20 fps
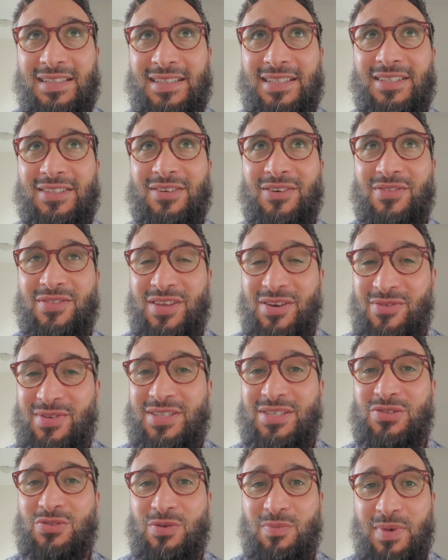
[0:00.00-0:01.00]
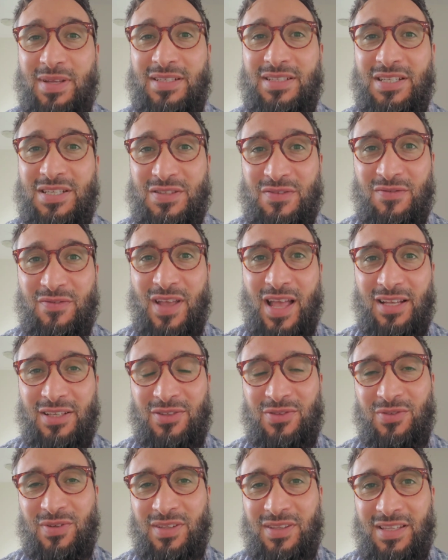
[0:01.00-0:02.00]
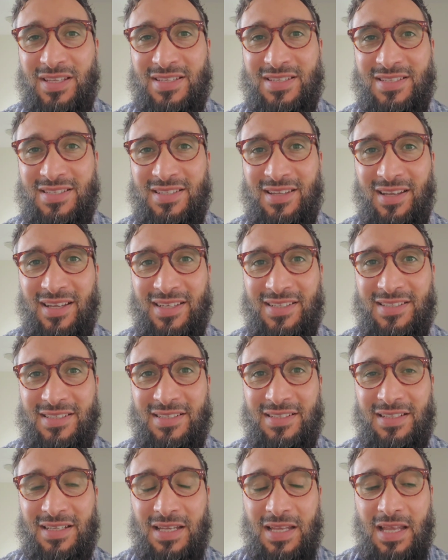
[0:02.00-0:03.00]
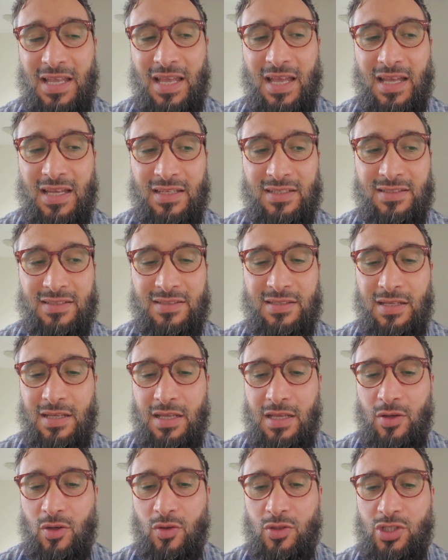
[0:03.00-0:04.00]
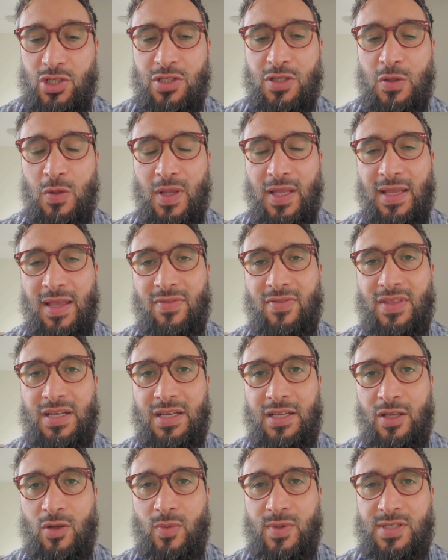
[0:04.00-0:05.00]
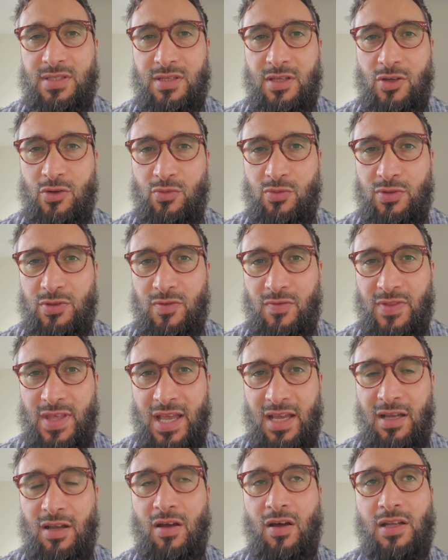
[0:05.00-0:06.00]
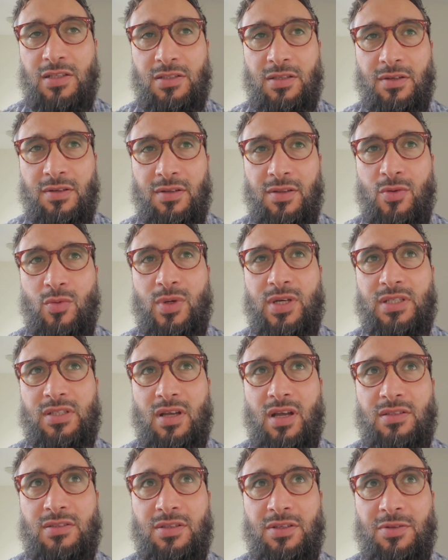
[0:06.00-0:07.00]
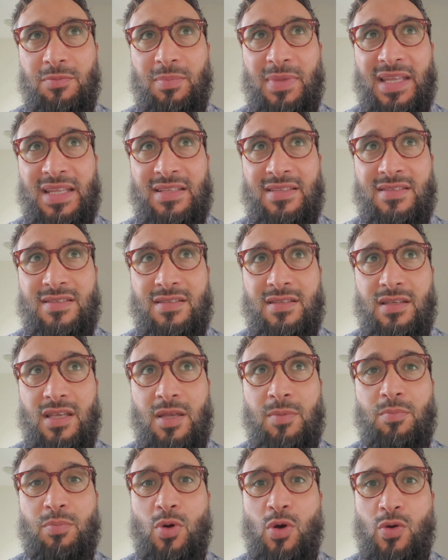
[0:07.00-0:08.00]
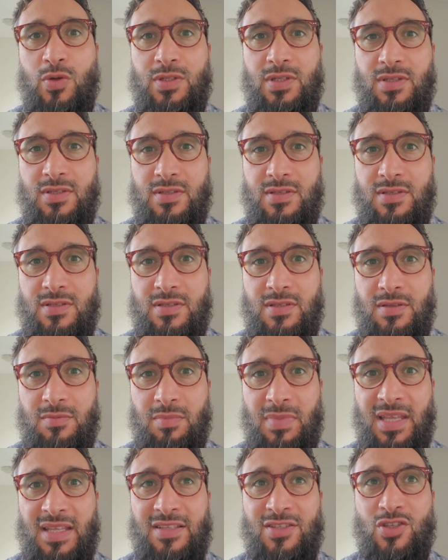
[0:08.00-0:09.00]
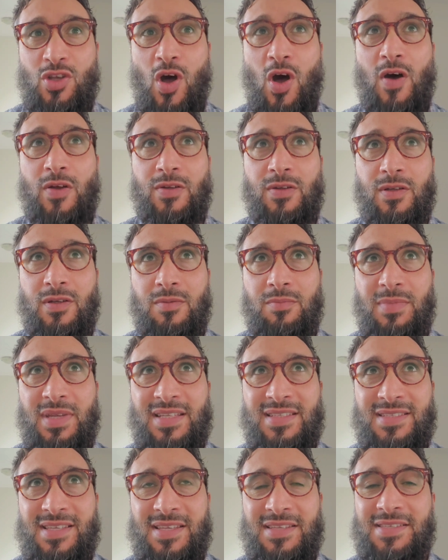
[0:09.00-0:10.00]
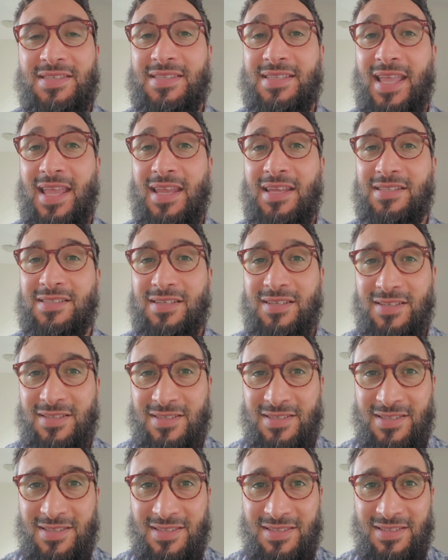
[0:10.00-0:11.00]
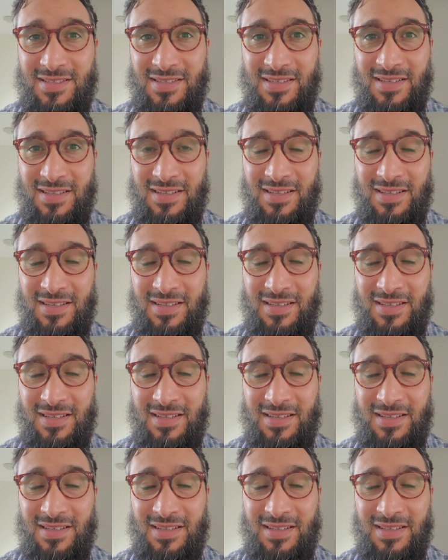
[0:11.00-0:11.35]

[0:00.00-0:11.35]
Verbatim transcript: you know, there is tremendous value in this night. And just looking at the linguistic root of that, qadr, the word qadr means importance, means honor, means status